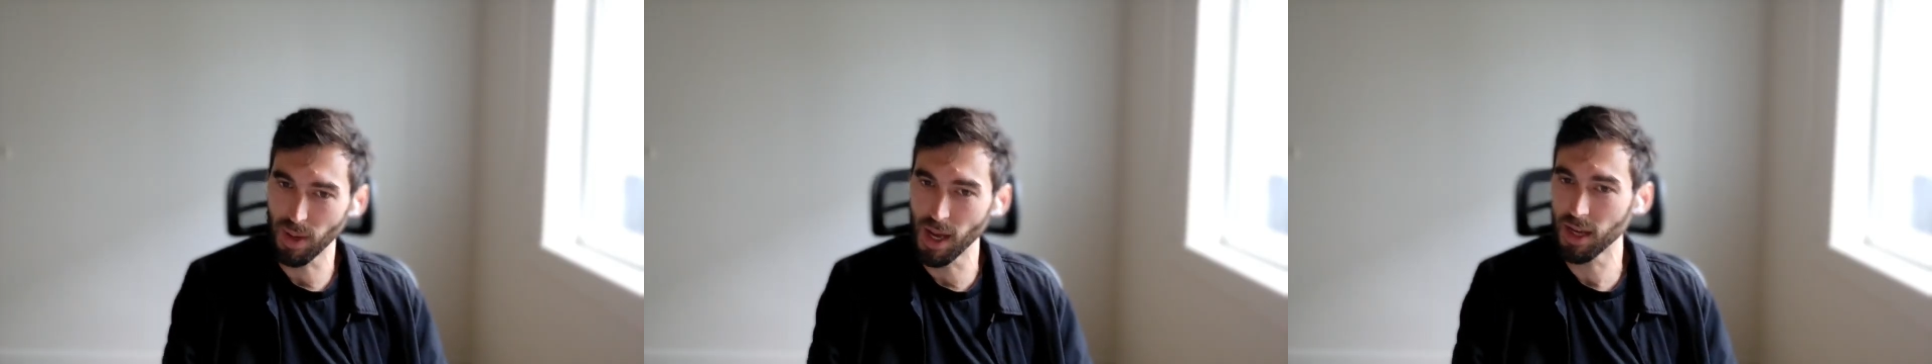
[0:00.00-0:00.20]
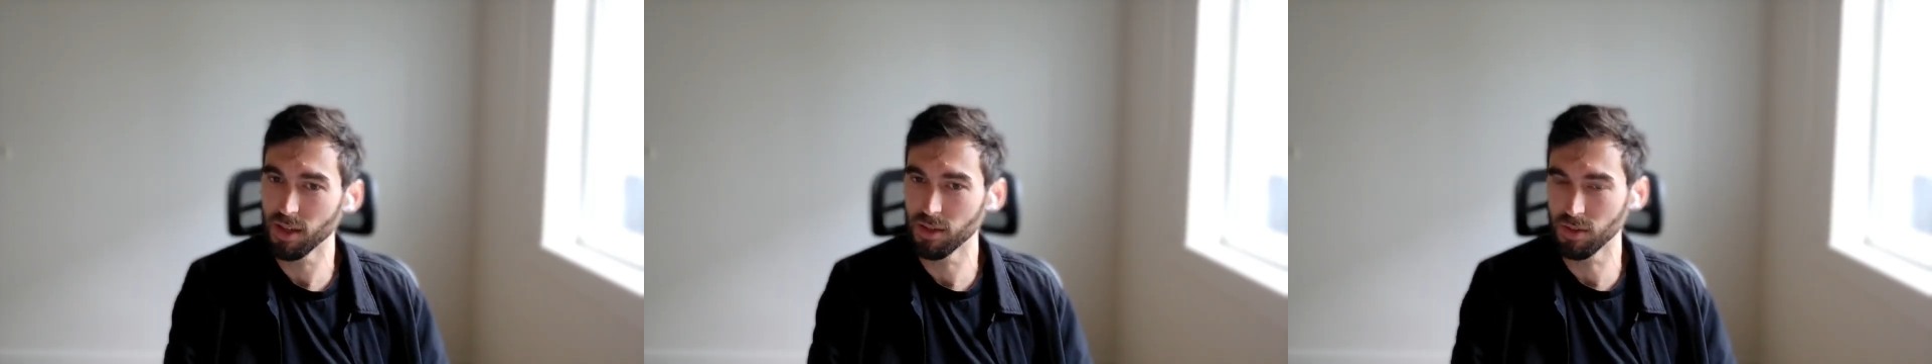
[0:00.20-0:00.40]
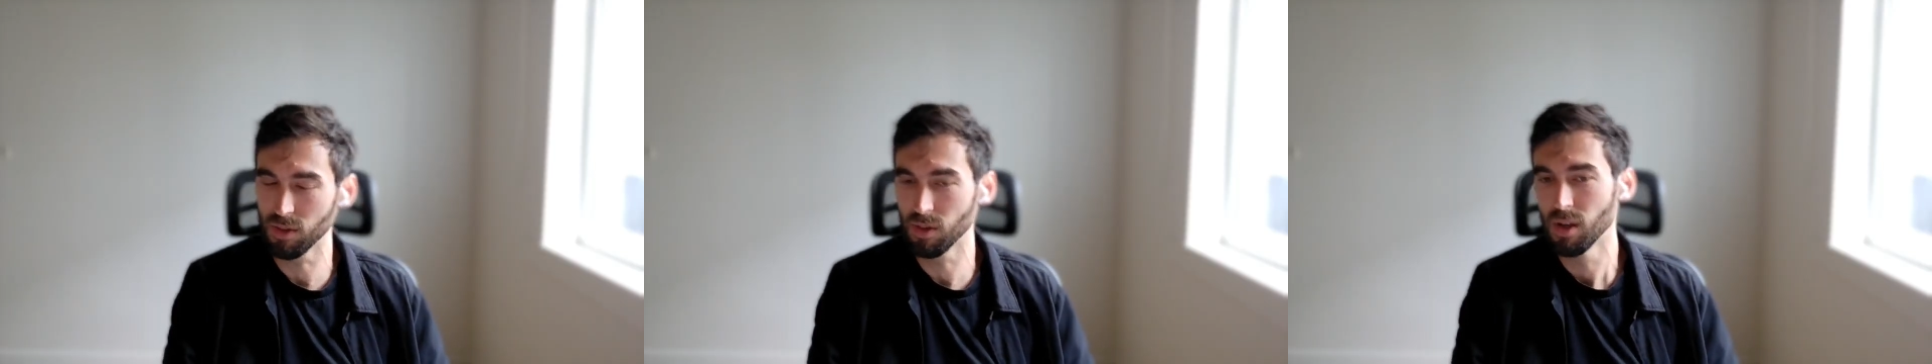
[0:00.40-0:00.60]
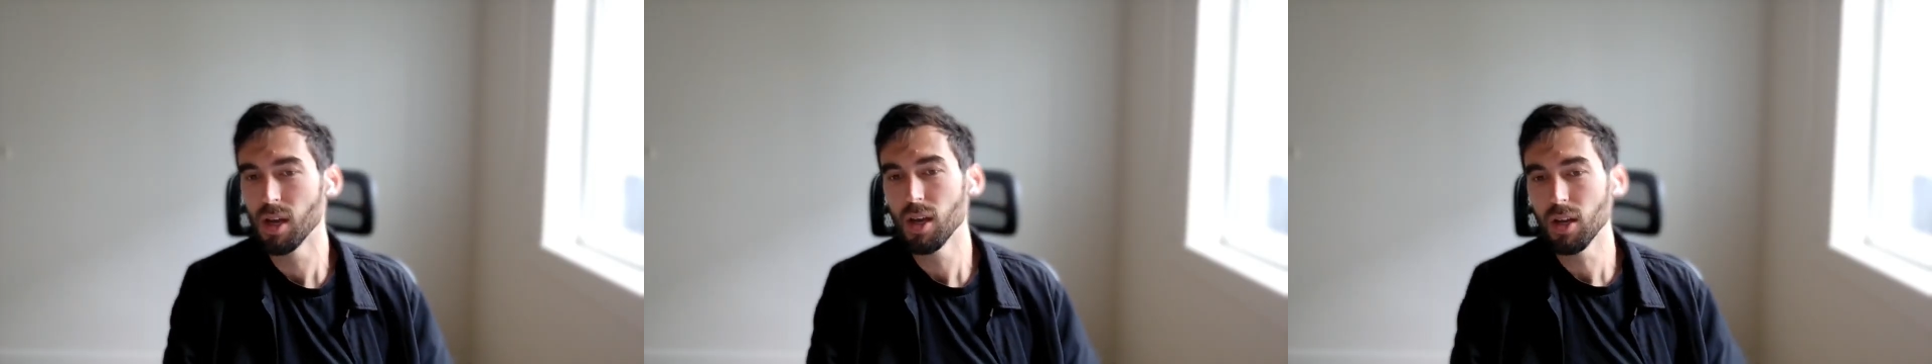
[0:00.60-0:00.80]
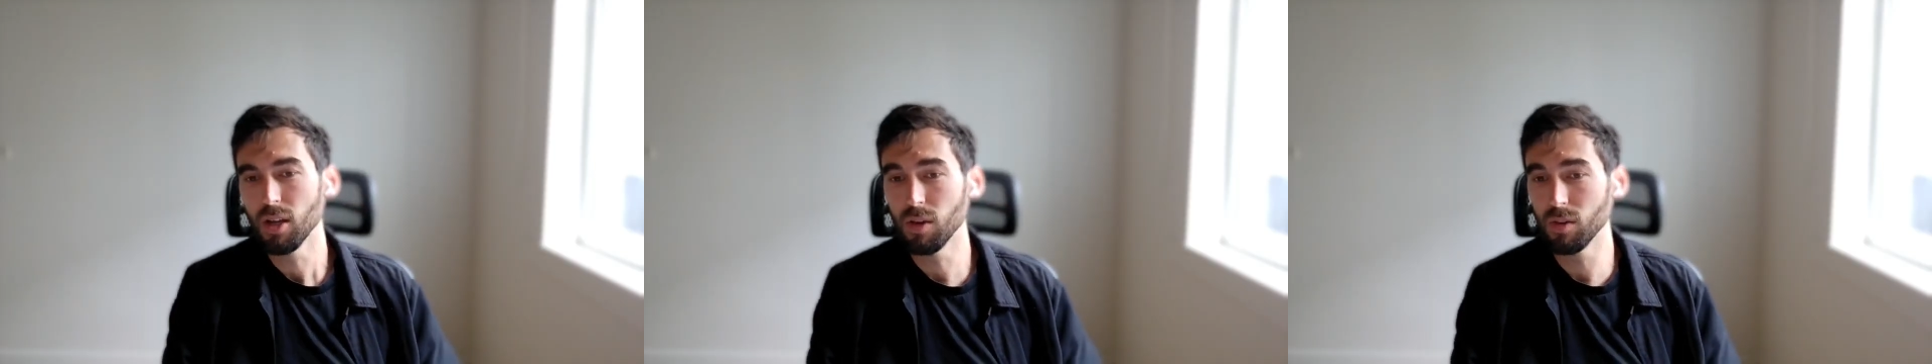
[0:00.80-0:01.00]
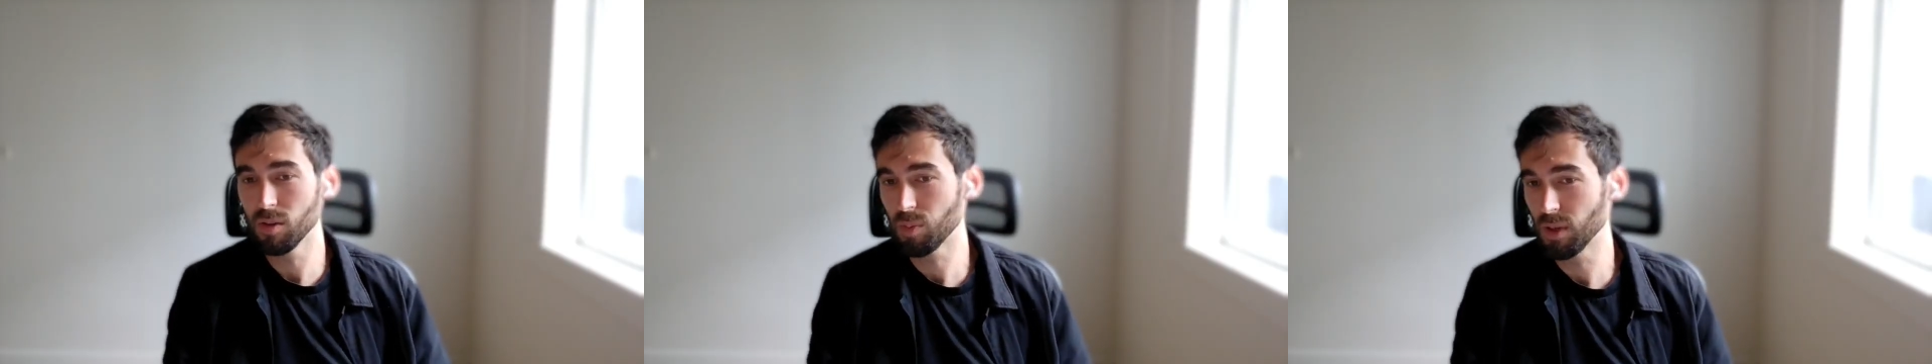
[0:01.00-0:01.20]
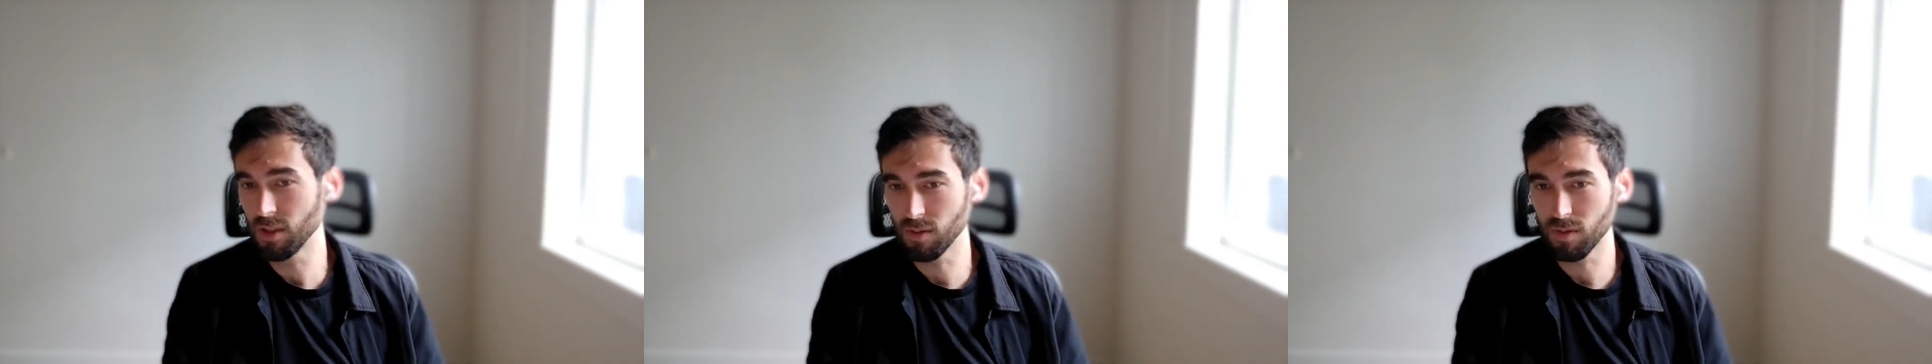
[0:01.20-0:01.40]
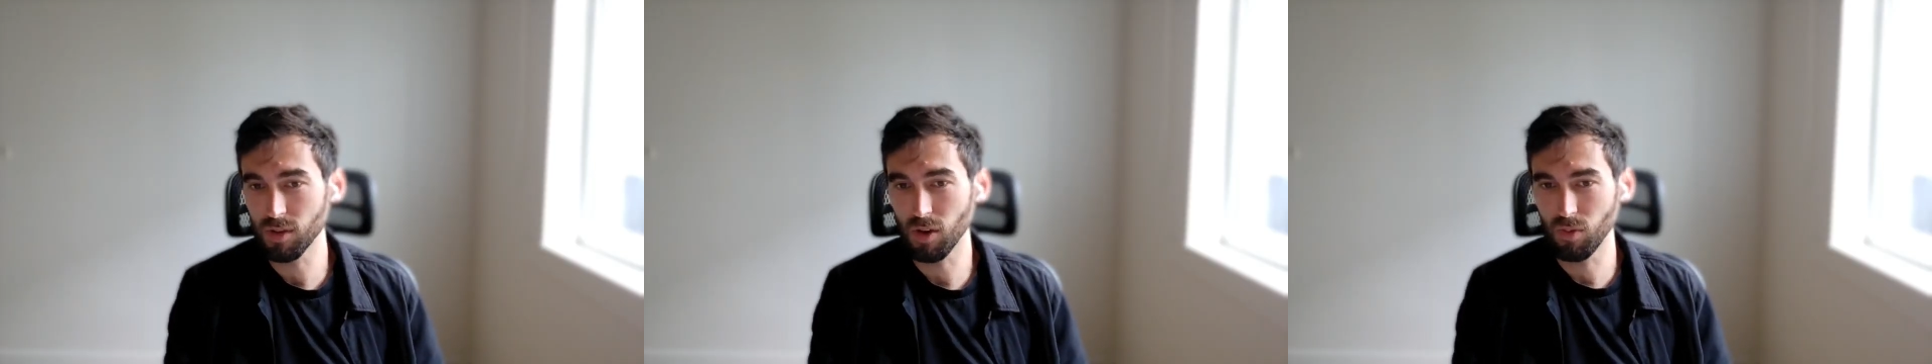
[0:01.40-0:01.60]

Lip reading: package or use a piece of